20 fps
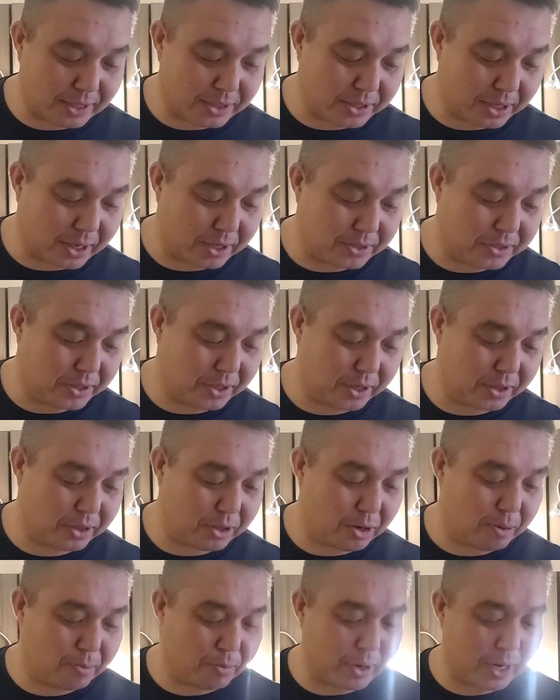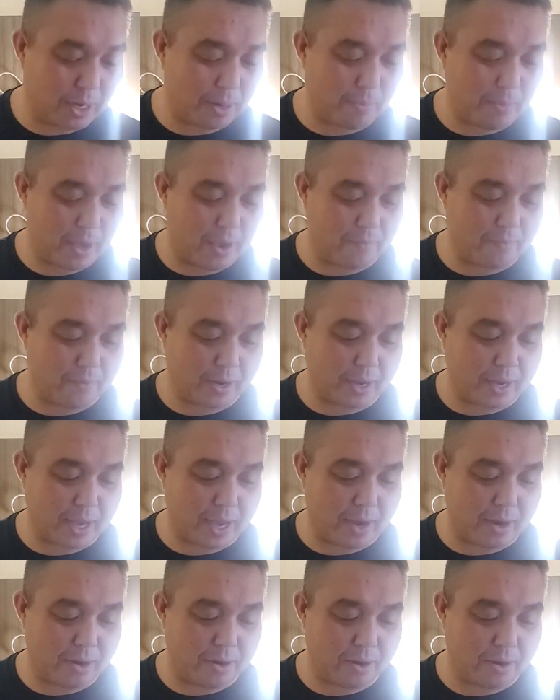that's all it took though. Miranda Maverick
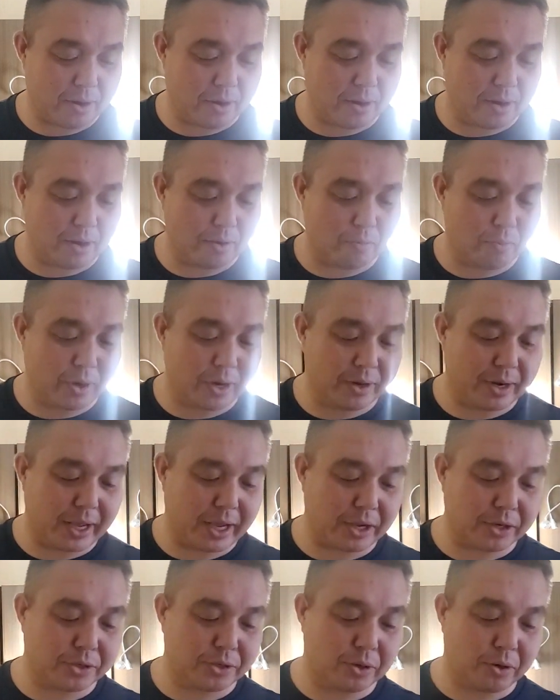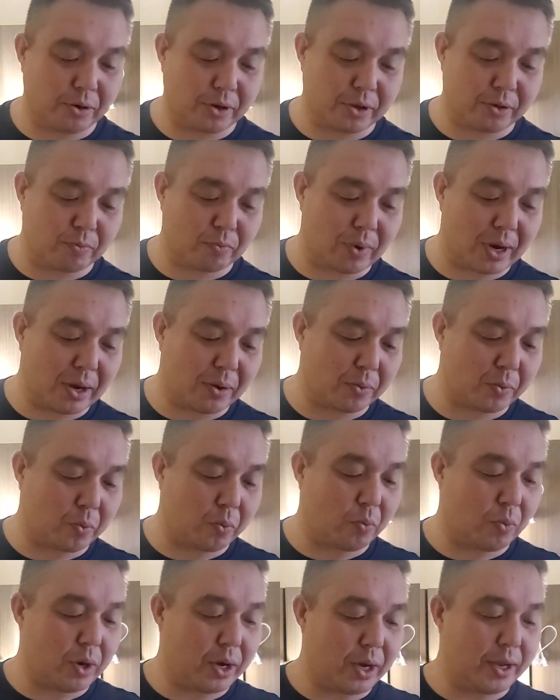got her in a rear naked choke in round
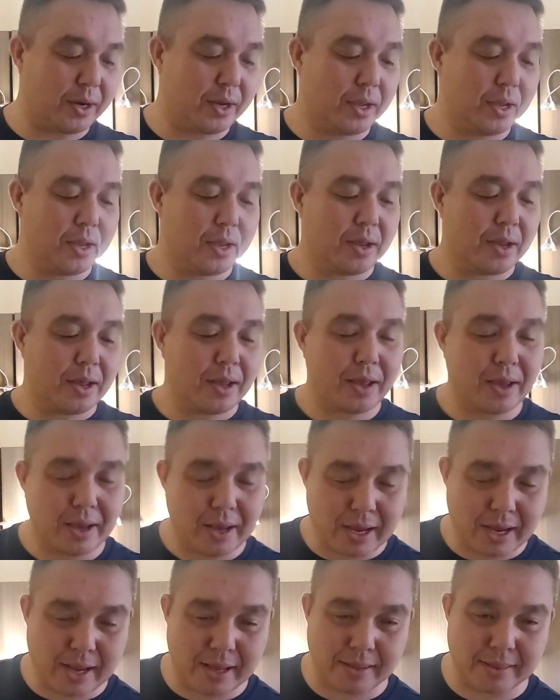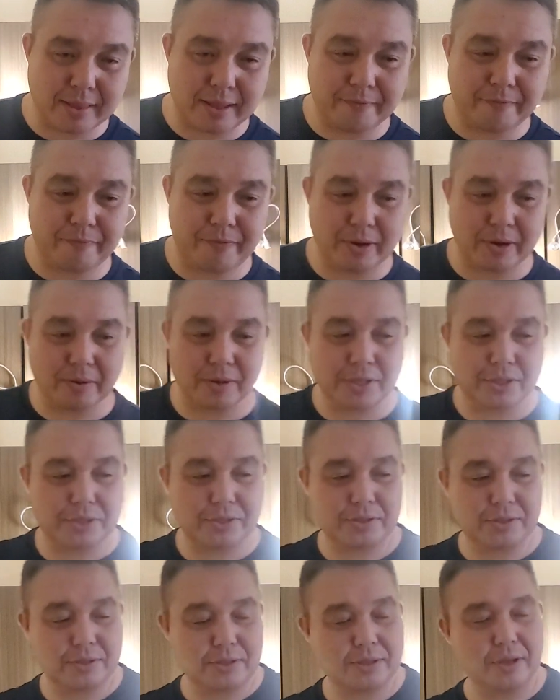one in the
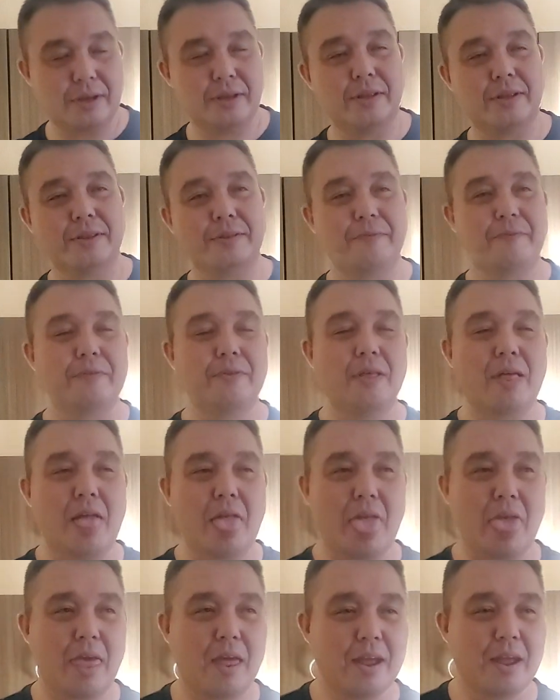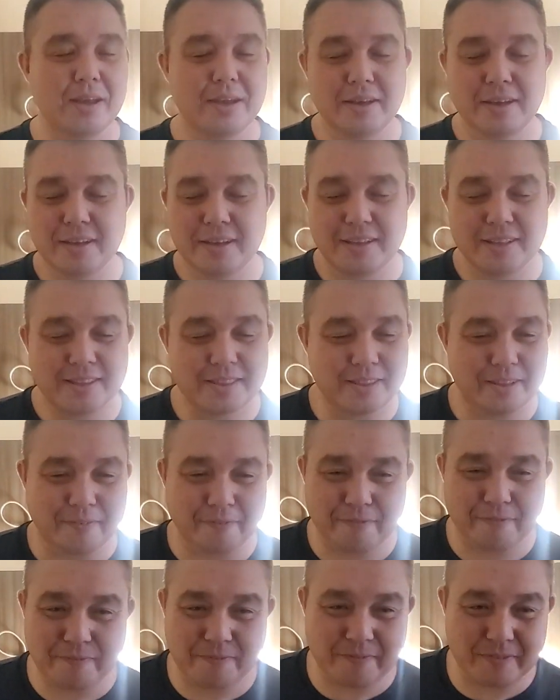Furies, the,
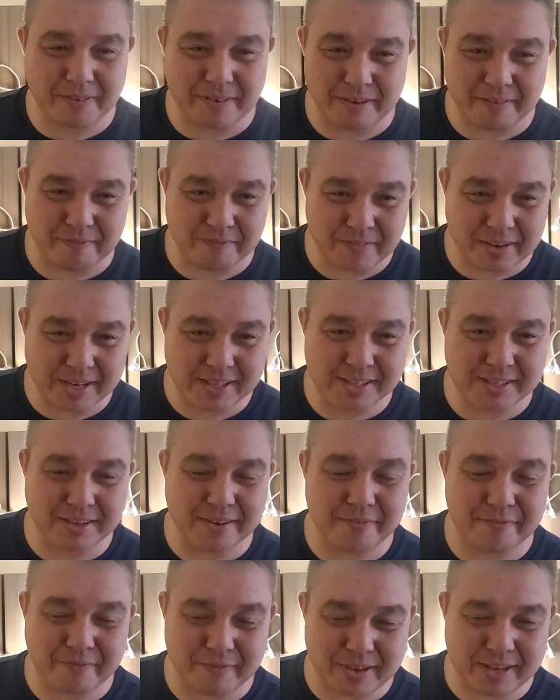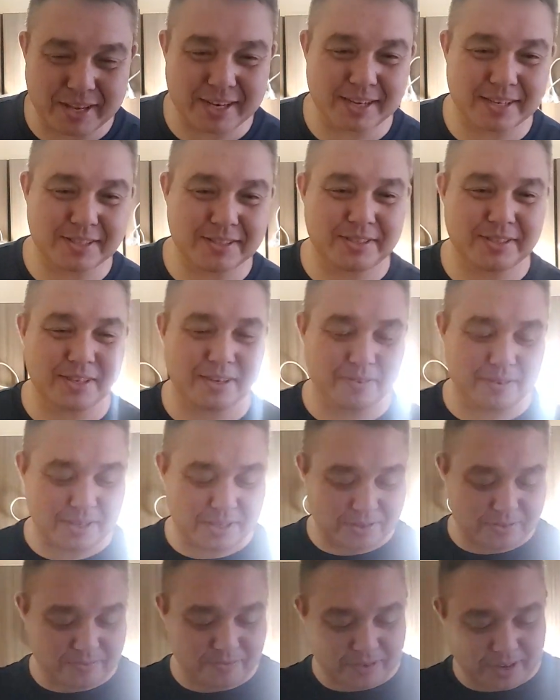the Invicta Phoenix
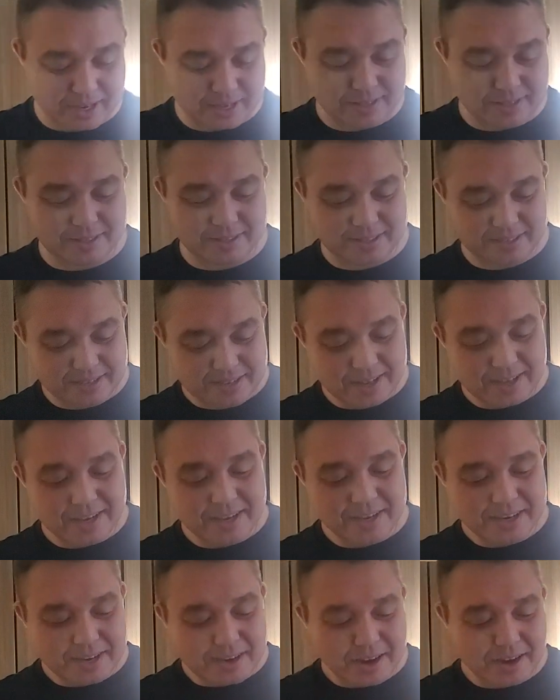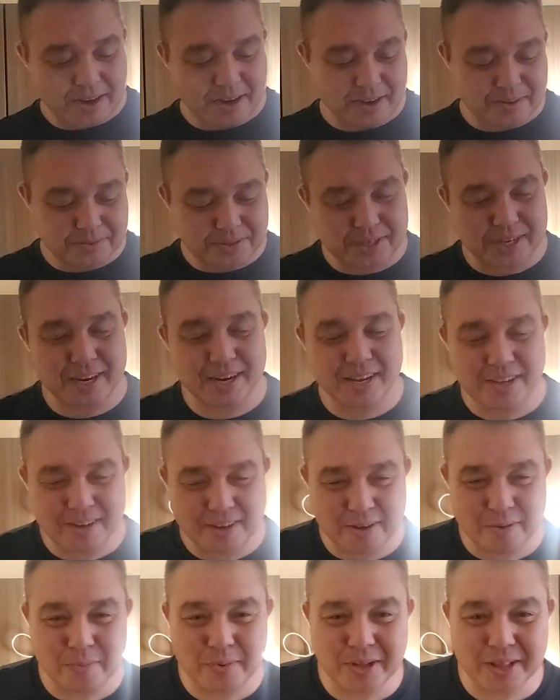Series fights. Um, Shannon
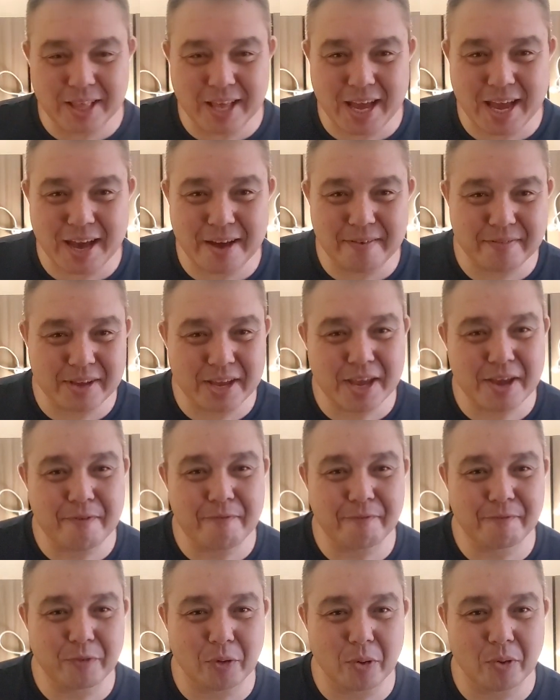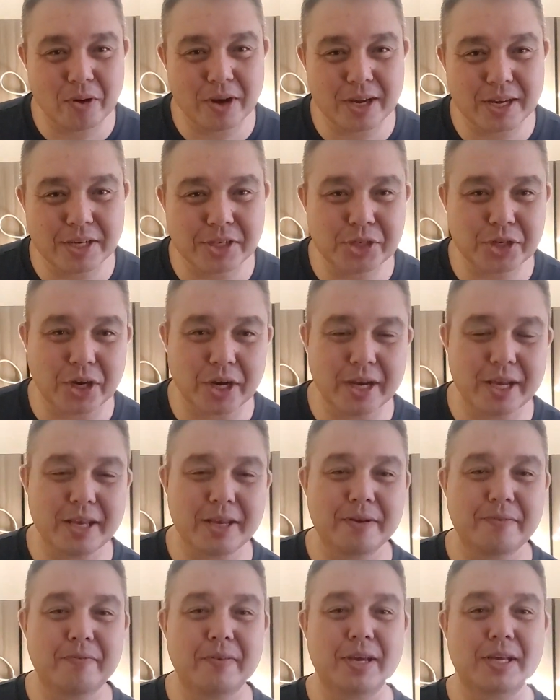Young will have a four inch
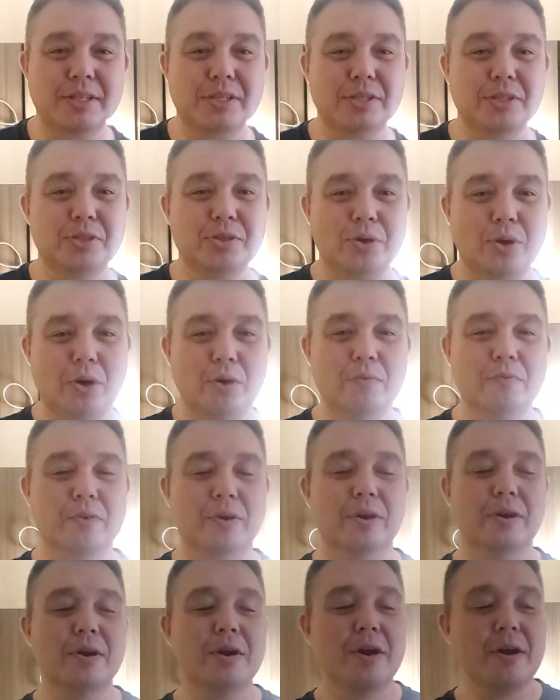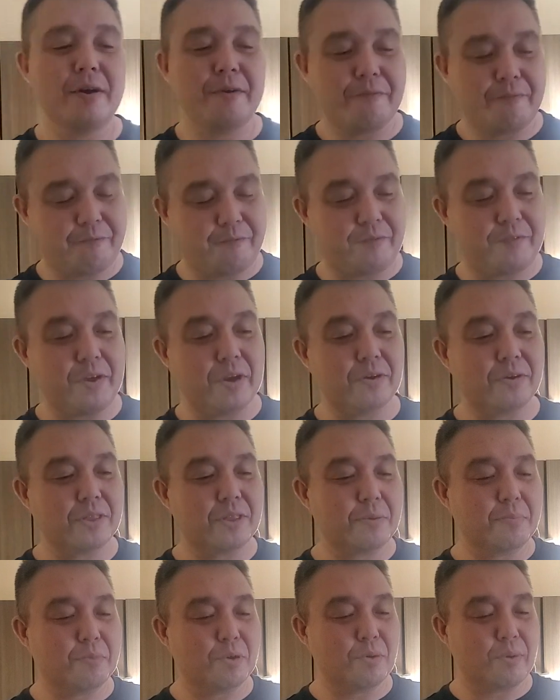height advantage over Fear
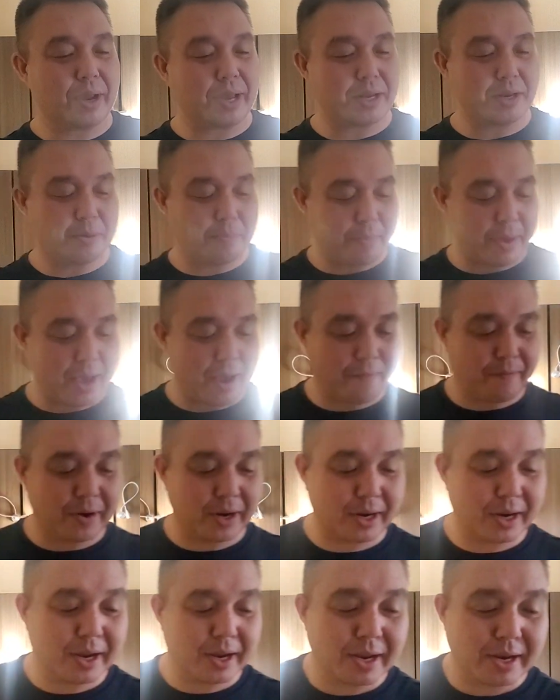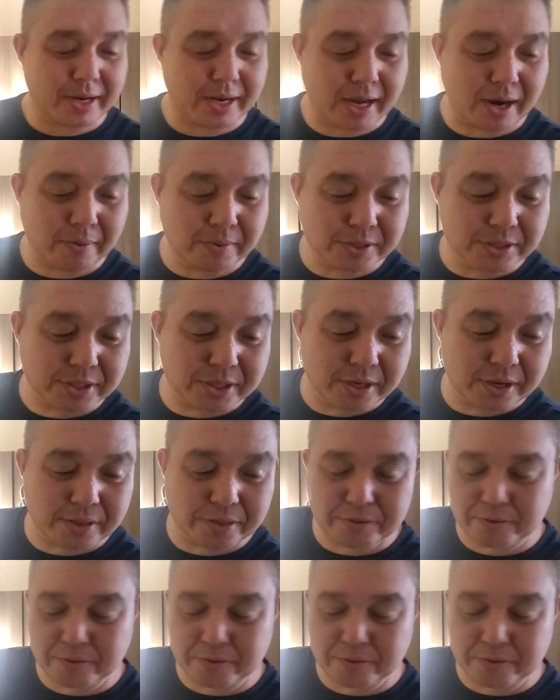the Miranda Maverick. Now we're just going to